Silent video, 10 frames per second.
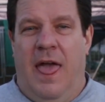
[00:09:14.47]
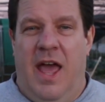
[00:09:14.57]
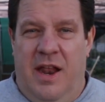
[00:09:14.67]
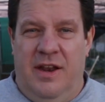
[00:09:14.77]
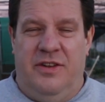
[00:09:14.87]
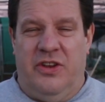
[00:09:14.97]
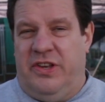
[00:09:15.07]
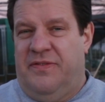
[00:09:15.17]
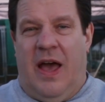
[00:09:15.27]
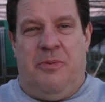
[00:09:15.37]
and it
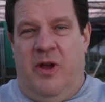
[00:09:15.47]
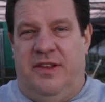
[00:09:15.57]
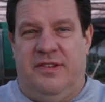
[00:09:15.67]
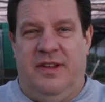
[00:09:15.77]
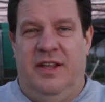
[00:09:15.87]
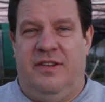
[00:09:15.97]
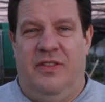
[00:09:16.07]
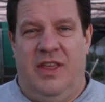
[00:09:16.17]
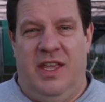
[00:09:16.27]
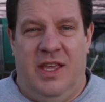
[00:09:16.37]
just evaporates into
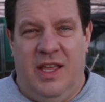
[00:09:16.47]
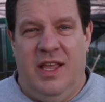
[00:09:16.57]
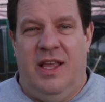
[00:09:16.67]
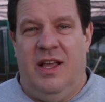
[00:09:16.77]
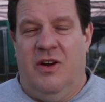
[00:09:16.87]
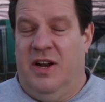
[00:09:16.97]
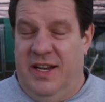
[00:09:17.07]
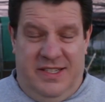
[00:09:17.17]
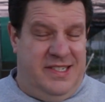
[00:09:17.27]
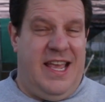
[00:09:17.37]
the, or it
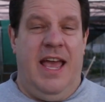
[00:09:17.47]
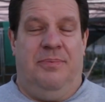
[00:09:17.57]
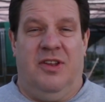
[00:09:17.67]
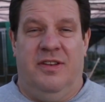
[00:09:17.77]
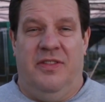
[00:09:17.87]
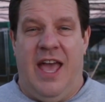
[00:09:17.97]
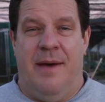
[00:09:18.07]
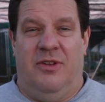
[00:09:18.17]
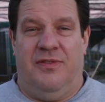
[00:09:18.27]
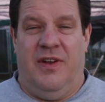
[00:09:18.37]
escapes into the
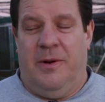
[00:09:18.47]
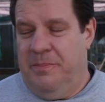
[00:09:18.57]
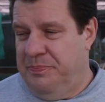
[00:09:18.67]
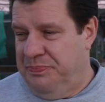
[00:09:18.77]
atmosphere.